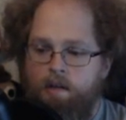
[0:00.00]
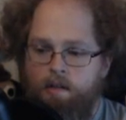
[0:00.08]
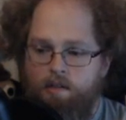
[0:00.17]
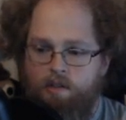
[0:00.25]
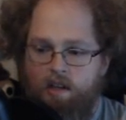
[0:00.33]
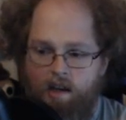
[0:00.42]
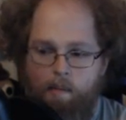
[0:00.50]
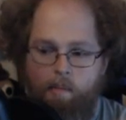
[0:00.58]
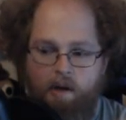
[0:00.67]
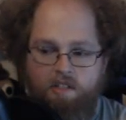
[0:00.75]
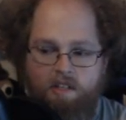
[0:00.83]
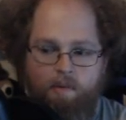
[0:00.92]
So like I'm
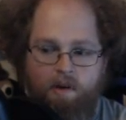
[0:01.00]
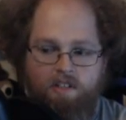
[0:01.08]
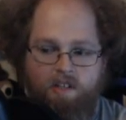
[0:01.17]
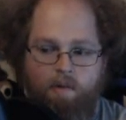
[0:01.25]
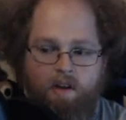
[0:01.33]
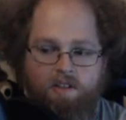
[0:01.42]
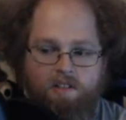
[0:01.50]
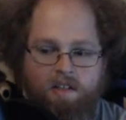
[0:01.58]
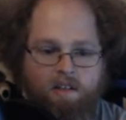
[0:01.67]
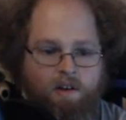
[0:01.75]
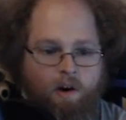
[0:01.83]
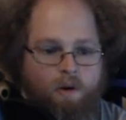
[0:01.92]

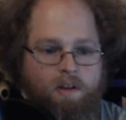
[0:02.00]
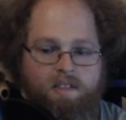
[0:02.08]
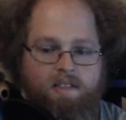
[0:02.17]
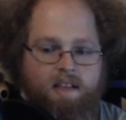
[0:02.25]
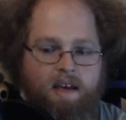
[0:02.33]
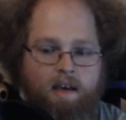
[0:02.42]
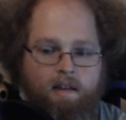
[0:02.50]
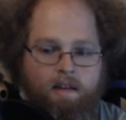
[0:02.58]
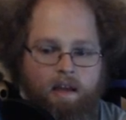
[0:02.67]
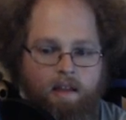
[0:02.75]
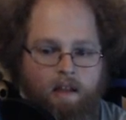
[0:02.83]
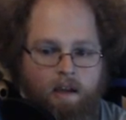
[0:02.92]
punching, Otis is dead,
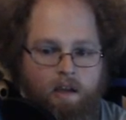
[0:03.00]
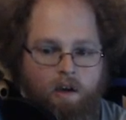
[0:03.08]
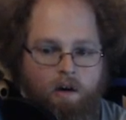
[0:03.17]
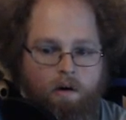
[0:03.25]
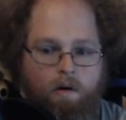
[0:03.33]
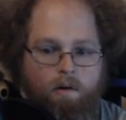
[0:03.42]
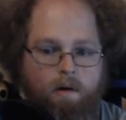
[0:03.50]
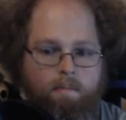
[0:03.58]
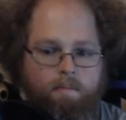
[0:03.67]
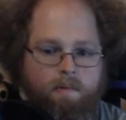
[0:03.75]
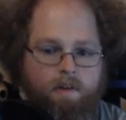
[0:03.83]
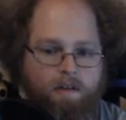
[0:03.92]
and then I go, hup,
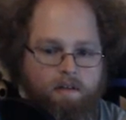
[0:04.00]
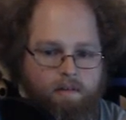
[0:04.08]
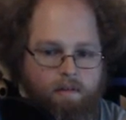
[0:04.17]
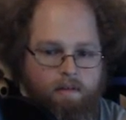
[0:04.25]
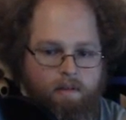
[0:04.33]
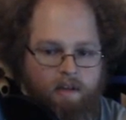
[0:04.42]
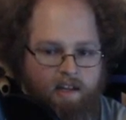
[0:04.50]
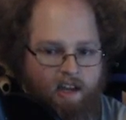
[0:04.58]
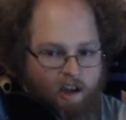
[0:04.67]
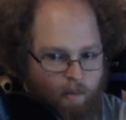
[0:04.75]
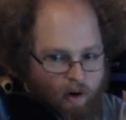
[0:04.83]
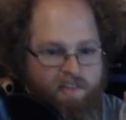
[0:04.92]
and now
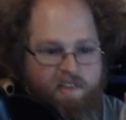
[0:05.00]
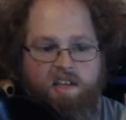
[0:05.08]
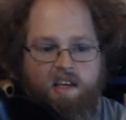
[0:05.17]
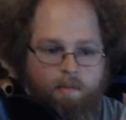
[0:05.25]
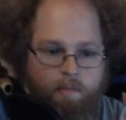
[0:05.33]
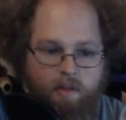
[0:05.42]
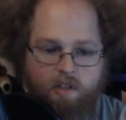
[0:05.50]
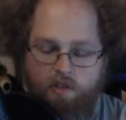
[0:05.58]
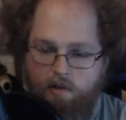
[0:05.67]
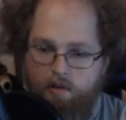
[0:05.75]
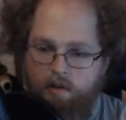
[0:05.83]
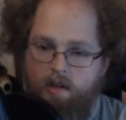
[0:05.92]
I'm on the second
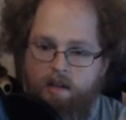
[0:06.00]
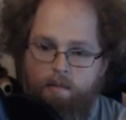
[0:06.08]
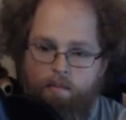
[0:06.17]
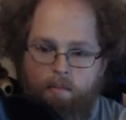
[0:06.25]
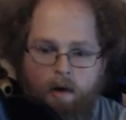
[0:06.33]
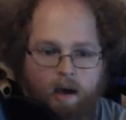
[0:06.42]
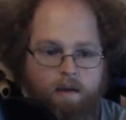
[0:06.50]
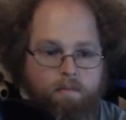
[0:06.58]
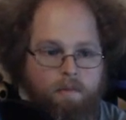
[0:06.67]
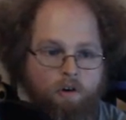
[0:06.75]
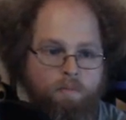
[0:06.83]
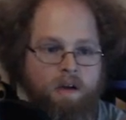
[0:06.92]
bleacher. My
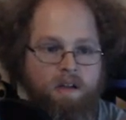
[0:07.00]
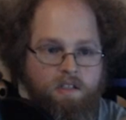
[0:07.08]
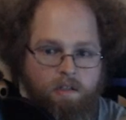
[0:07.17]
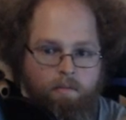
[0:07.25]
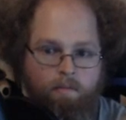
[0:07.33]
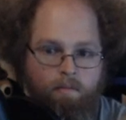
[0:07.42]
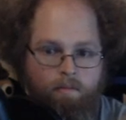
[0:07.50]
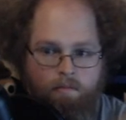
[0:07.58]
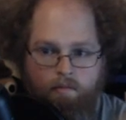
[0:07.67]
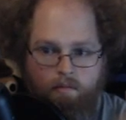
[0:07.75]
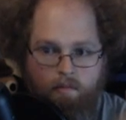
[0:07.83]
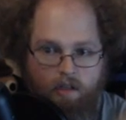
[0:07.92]
momentum
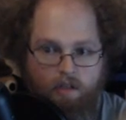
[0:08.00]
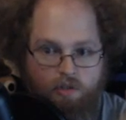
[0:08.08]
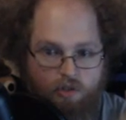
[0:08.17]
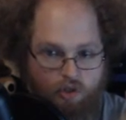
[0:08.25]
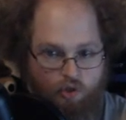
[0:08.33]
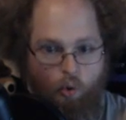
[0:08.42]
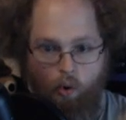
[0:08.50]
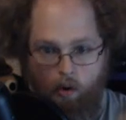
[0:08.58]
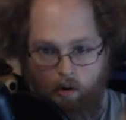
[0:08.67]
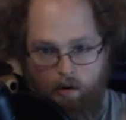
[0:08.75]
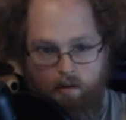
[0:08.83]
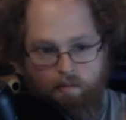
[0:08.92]
is
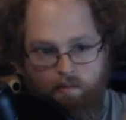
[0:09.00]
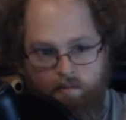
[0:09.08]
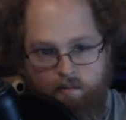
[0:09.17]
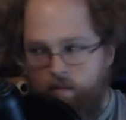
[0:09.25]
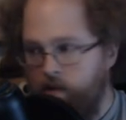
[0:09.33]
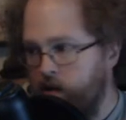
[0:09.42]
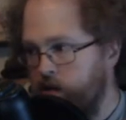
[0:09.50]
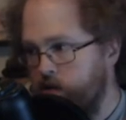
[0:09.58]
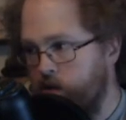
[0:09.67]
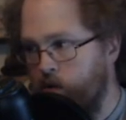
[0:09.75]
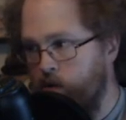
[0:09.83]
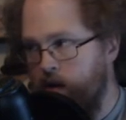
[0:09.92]
stored
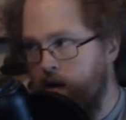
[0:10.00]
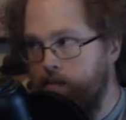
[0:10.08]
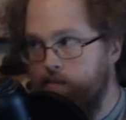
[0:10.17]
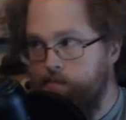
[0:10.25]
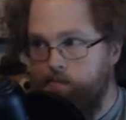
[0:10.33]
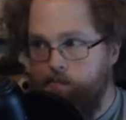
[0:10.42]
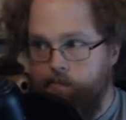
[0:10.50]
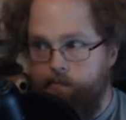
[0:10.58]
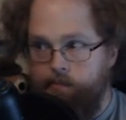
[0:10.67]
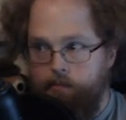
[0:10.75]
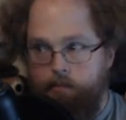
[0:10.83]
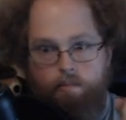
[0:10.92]
so that
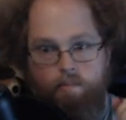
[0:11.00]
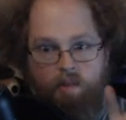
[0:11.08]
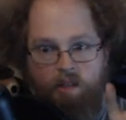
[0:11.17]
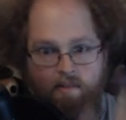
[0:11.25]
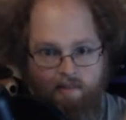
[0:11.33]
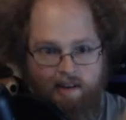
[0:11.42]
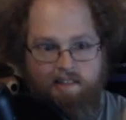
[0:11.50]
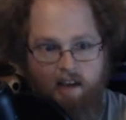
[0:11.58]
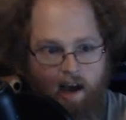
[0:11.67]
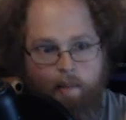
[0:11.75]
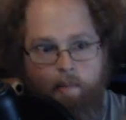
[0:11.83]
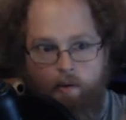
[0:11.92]
if I
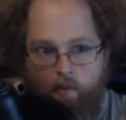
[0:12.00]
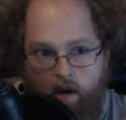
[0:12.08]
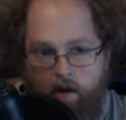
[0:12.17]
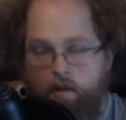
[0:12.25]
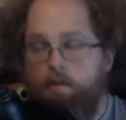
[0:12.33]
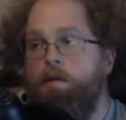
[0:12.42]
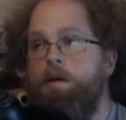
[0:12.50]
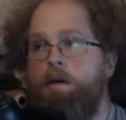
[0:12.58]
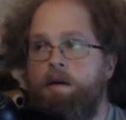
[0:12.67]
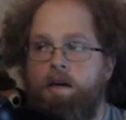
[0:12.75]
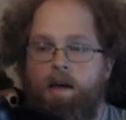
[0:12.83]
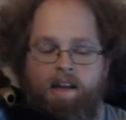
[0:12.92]
time it right
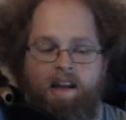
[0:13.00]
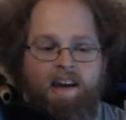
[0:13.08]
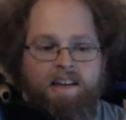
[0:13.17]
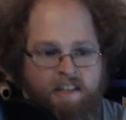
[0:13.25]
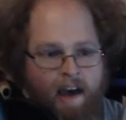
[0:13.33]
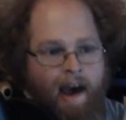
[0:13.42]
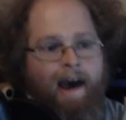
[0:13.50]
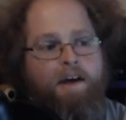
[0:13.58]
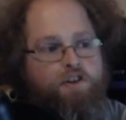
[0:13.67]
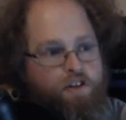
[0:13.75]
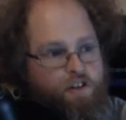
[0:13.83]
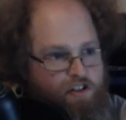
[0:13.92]
and I
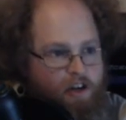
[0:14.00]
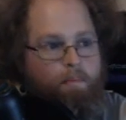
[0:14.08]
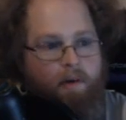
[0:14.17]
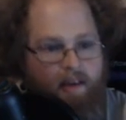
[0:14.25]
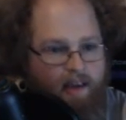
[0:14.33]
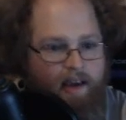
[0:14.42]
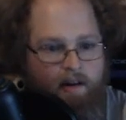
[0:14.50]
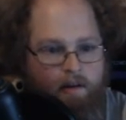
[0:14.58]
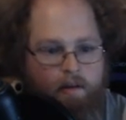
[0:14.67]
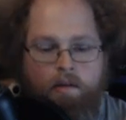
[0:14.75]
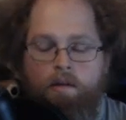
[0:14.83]
dash and jump again,